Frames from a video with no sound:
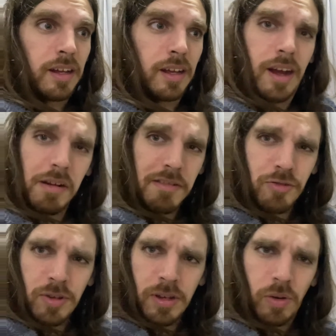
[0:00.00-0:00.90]

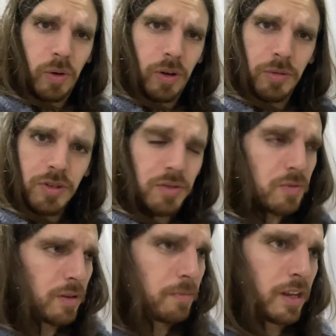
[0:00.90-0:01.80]
Oxygen, or
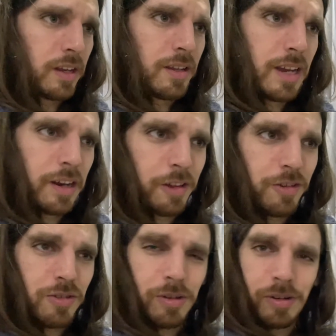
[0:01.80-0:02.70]
O2, I'm not entirely
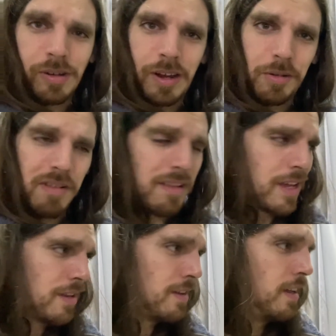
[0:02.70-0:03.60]
sure how to say
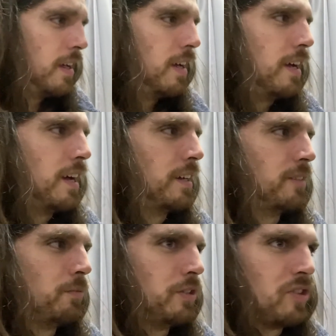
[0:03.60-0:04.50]
it,
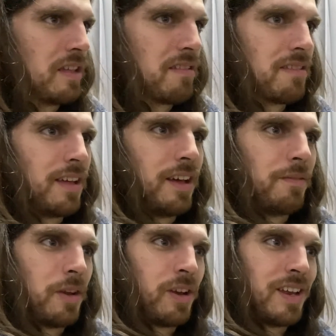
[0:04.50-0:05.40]
which is
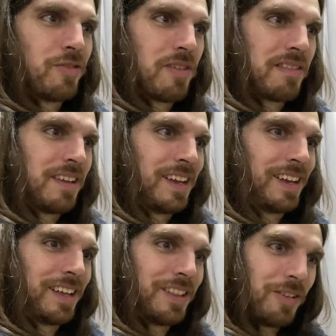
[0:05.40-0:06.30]
very
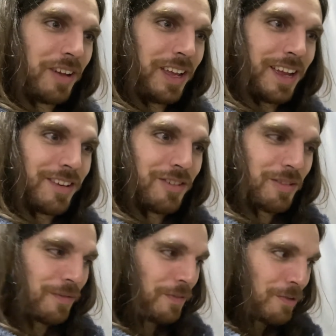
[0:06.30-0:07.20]
interesting look
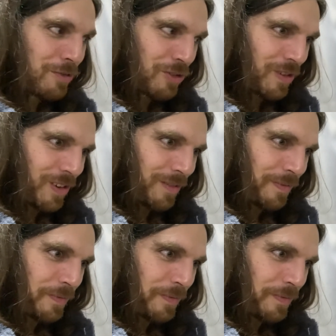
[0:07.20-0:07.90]
into the future